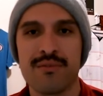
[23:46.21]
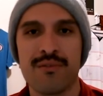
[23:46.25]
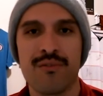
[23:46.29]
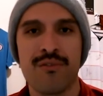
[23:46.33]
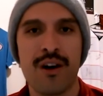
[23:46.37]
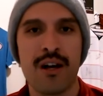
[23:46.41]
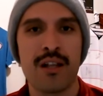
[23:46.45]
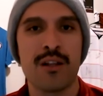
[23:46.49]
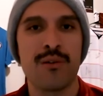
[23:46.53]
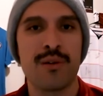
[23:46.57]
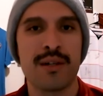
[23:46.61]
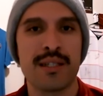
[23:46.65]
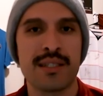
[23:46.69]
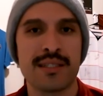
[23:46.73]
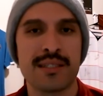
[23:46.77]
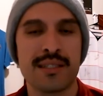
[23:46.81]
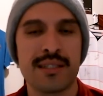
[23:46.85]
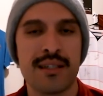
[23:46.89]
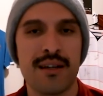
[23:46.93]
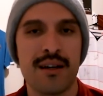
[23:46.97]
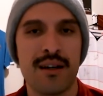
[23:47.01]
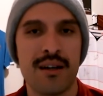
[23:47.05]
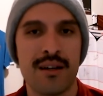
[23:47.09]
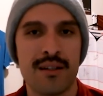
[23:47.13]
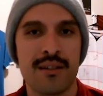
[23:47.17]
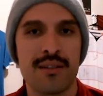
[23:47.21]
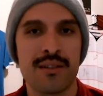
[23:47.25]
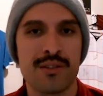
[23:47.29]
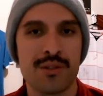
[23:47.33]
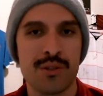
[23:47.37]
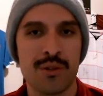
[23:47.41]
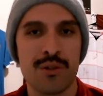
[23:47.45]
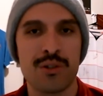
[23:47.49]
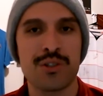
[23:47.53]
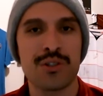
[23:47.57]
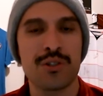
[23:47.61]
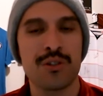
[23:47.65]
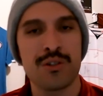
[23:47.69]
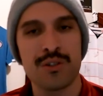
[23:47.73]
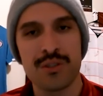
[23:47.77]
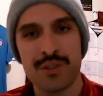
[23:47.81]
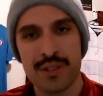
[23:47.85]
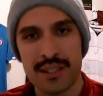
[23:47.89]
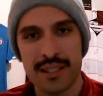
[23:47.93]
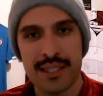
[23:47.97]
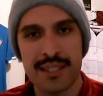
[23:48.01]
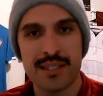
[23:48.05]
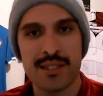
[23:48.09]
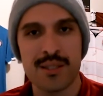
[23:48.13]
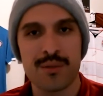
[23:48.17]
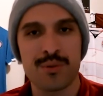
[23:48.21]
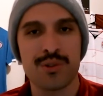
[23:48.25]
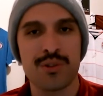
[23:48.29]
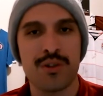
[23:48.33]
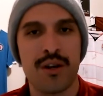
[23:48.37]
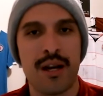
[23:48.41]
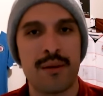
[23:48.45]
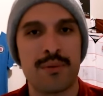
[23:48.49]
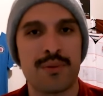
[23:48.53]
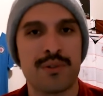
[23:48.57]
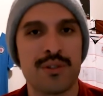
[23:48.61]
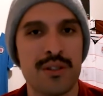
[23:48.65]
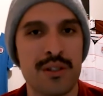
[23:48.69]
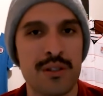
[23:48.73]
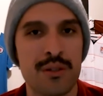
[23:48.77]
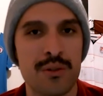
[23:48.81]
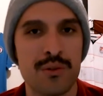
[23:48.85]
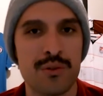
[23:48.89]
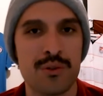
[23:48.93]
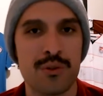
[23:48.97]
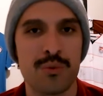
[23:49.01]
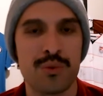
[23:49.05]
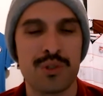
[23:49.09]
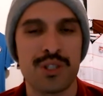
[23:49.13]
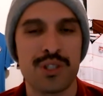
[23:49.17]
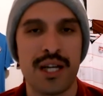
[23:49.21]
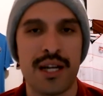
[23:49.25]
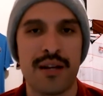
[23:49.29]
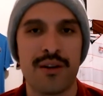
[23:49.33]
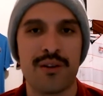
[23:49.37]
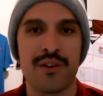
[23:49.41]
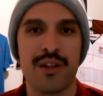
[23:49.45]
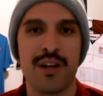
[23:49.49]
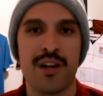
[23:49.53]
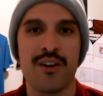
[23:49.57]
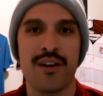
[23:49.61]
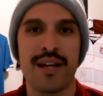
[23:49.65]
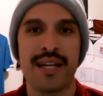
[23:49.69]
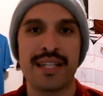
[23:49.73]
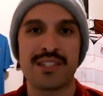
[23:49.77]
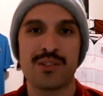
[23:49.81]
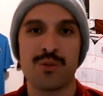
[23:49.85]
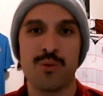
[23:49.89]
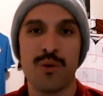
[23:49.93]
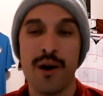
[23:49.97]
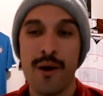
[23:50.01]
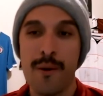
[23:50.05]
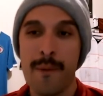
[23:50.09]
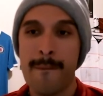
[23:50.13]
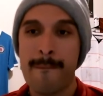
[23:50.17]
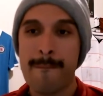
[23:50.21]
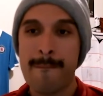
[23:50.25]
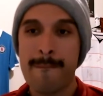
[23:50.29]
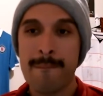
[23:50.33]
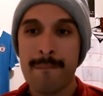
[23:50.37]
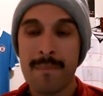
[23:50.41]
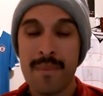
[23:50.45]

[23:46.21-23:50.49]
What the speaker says: Follow us on socials and then subscribe to the YouTube channel there as well.